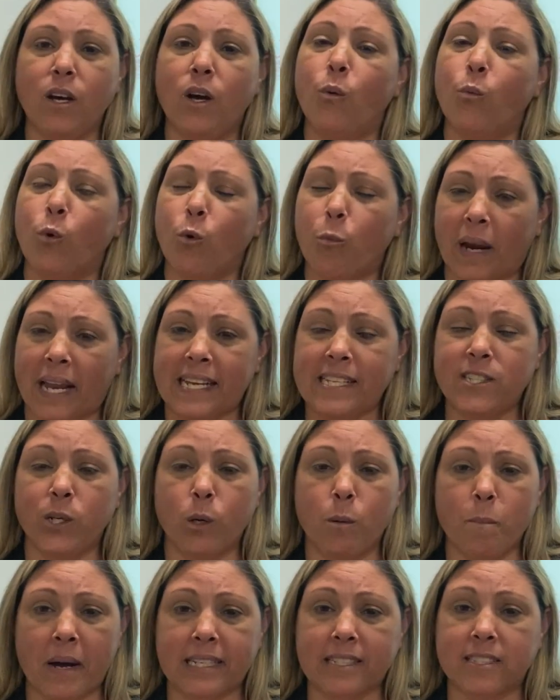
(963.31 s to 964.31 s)
will place you
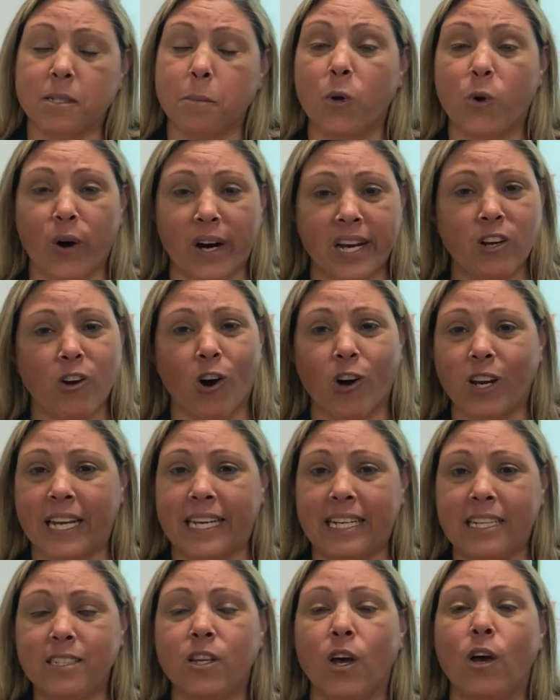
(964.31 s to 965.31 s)
amongst some great
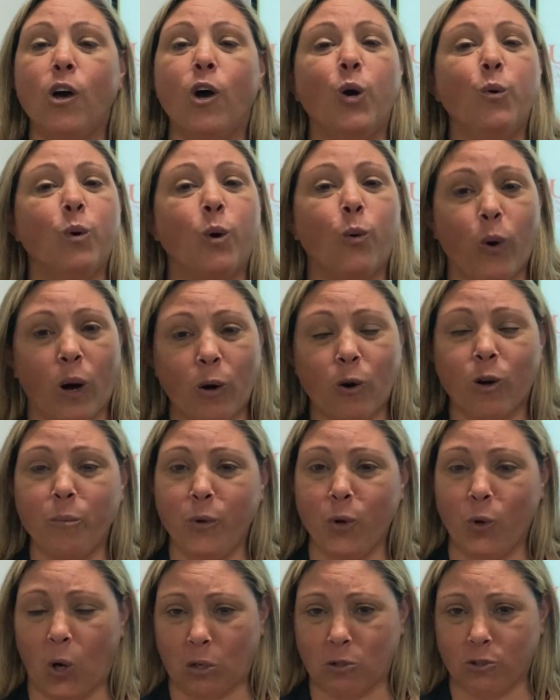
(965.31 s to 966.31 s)
colleagues who will welcome
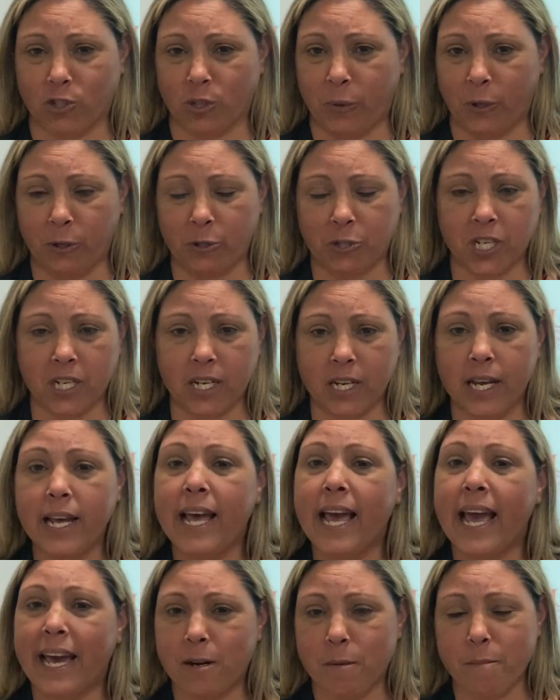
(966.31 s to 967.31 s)
your contribution
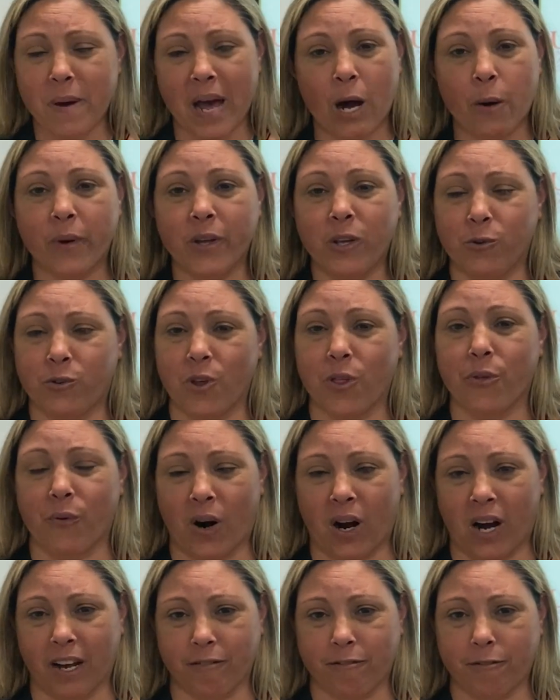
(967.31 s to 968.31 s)
and empower you to thrive.